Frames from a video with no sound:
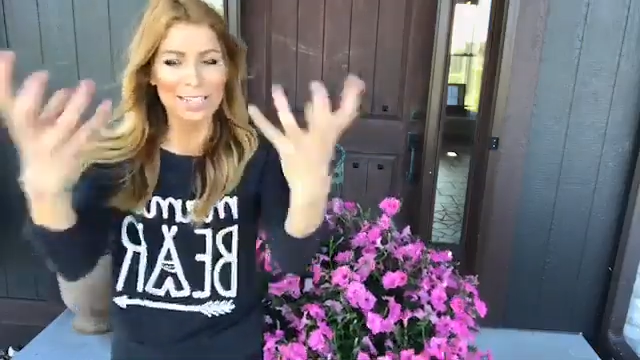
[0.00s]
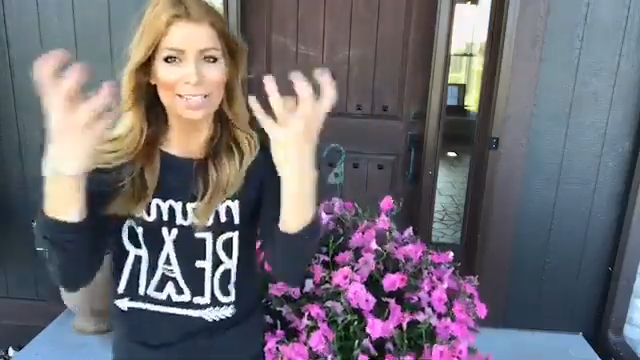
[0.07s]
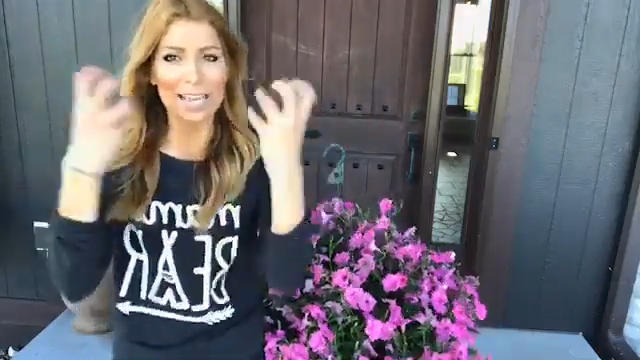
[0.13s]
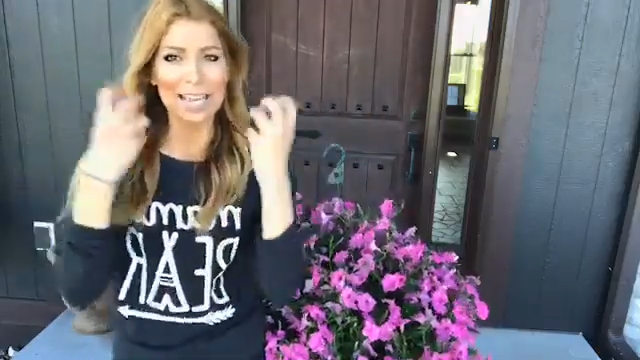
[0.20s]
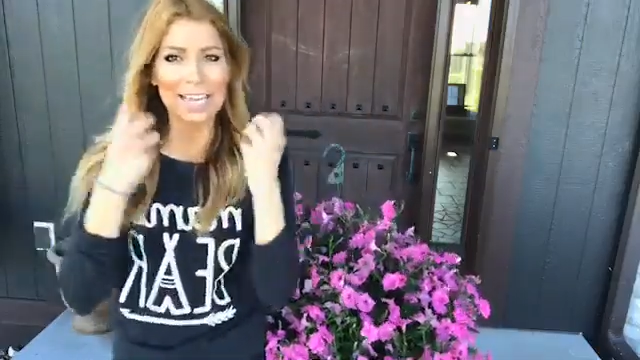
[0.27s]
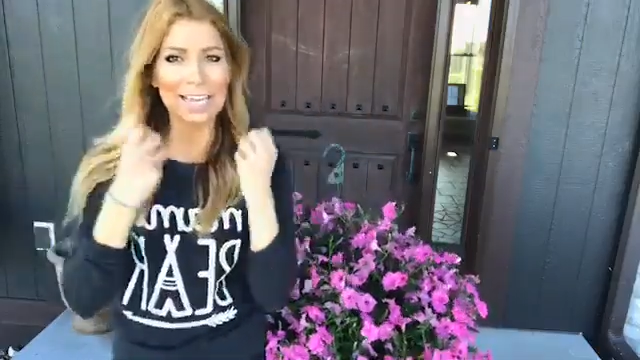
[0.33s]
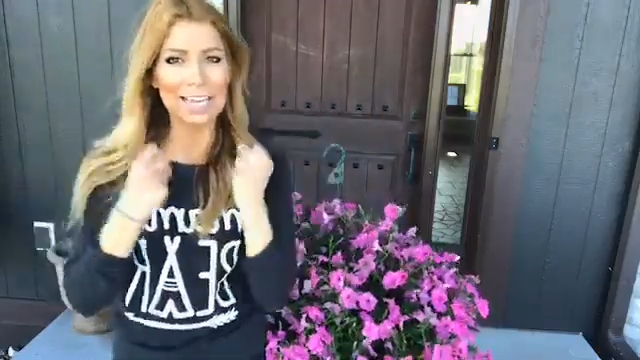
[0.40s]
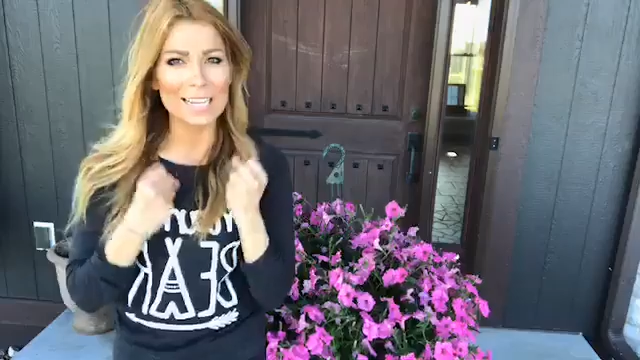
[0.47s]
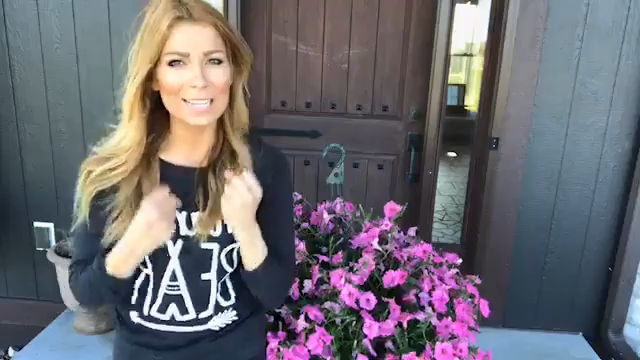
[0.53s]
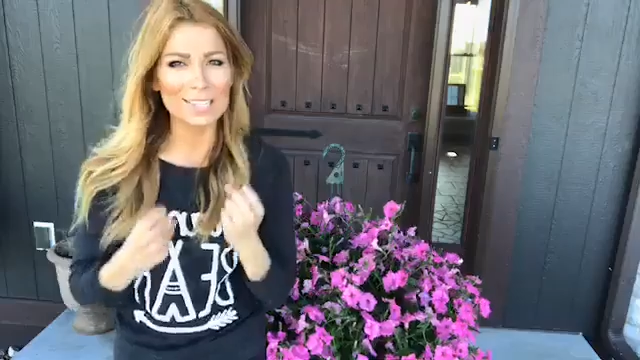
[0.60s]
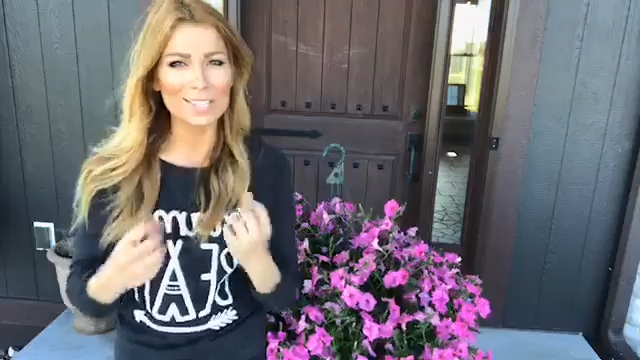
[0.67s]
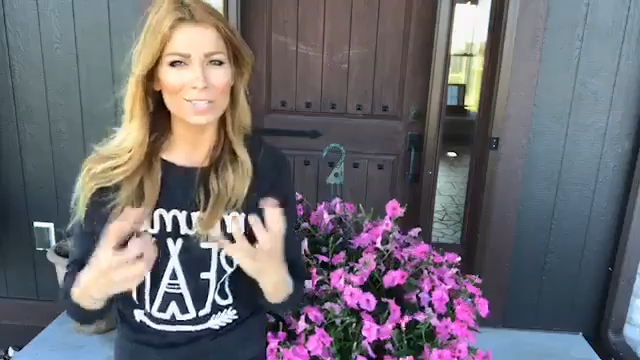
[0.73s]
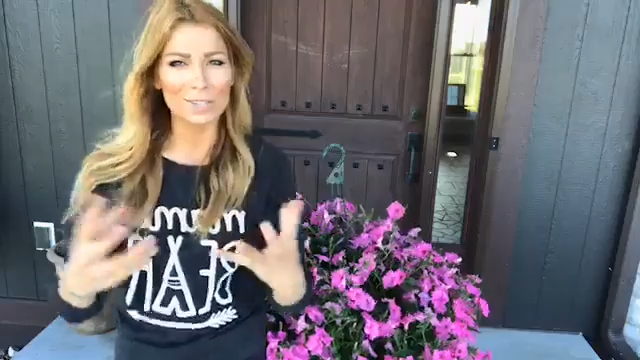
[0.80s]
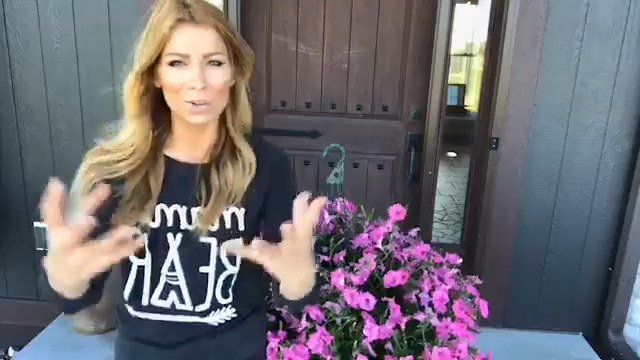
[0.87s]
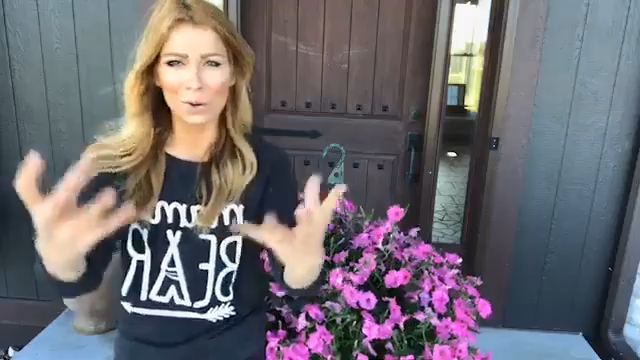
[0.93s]
Take it
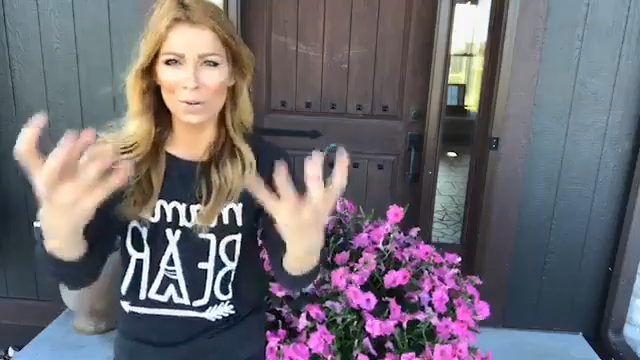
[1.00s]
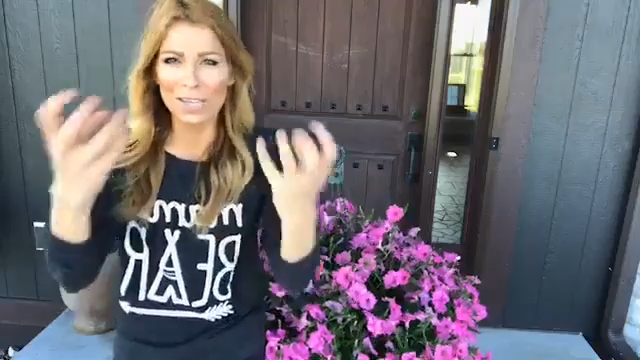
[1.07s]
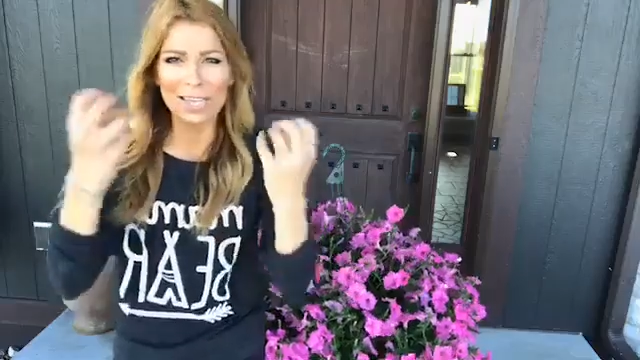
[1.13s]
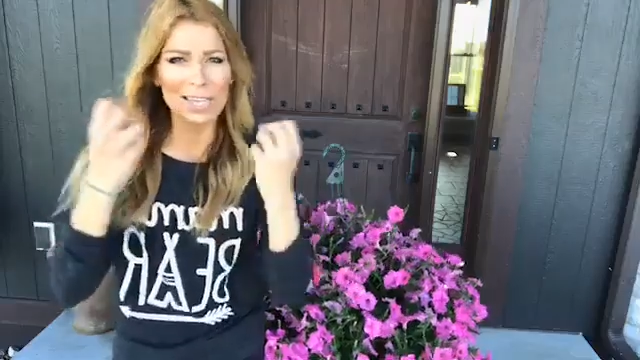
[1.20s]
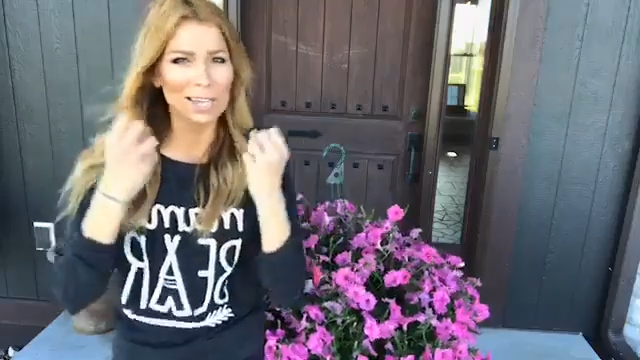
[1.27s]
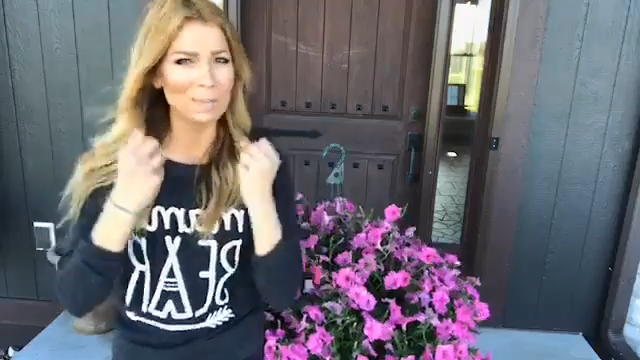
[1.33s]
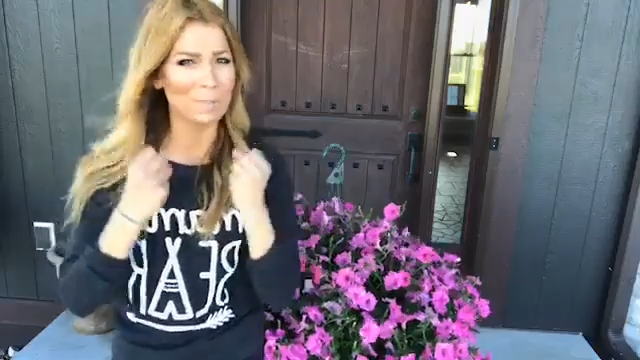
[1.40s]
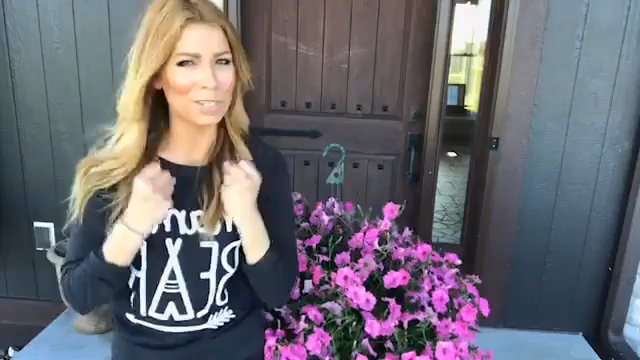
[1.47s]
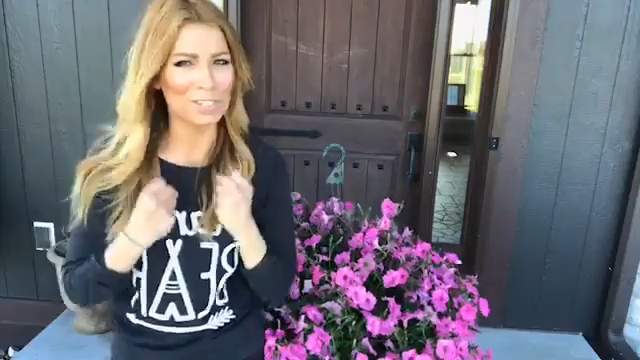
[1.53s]
in, soak it in,